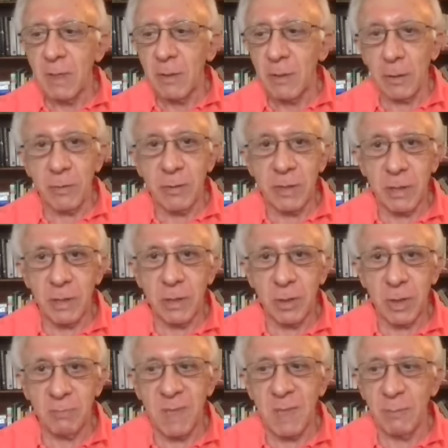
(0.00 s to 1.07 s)
Those
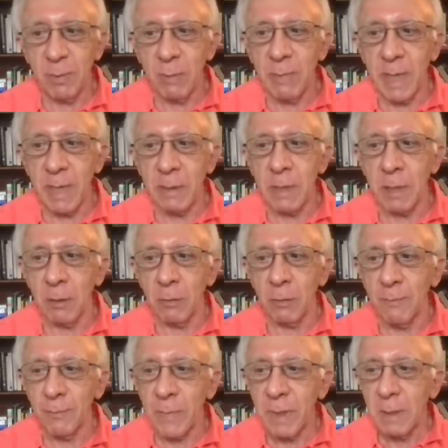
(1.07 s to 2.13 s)
issues, people may know,